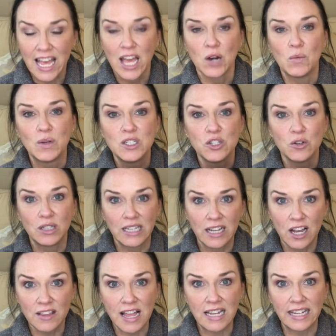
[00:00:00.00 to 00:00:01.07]
And once you click
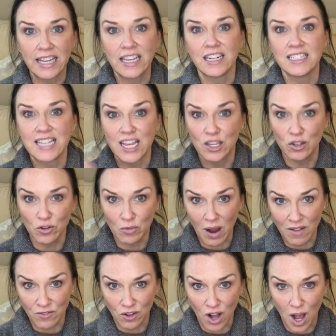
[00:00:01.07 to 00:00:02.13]
on that link, it'll take you to
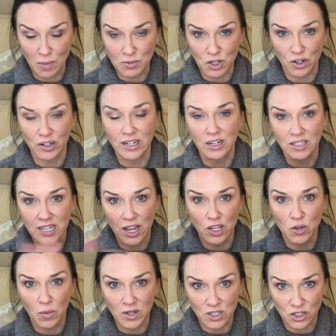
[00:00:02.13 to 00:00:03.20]
Rafflecopter and it'll tell
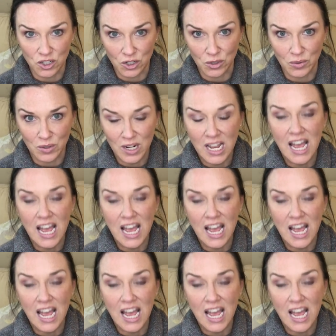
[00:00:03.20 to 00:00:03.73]
you what to do.